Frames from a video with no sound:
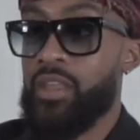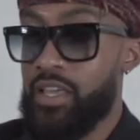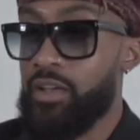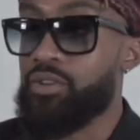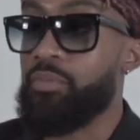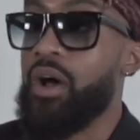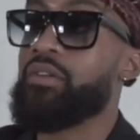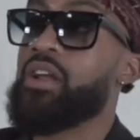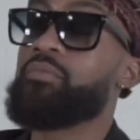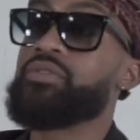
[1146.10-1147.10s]
yeah. So
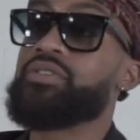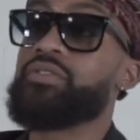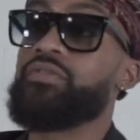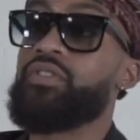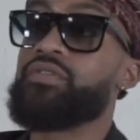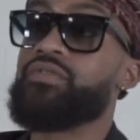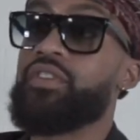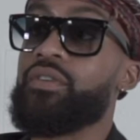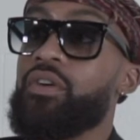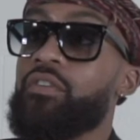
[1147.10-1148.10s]
Powernomics is the first
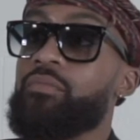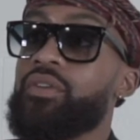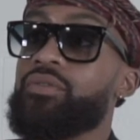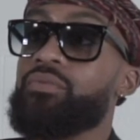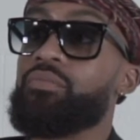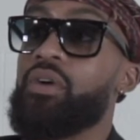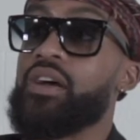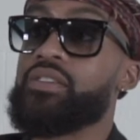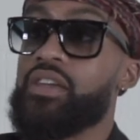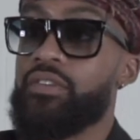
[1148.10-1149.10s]
video off my new
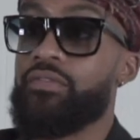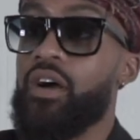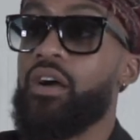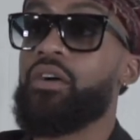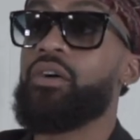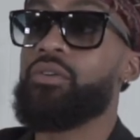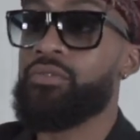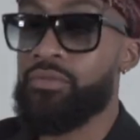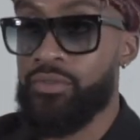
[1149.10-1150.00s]
project, Vongogh.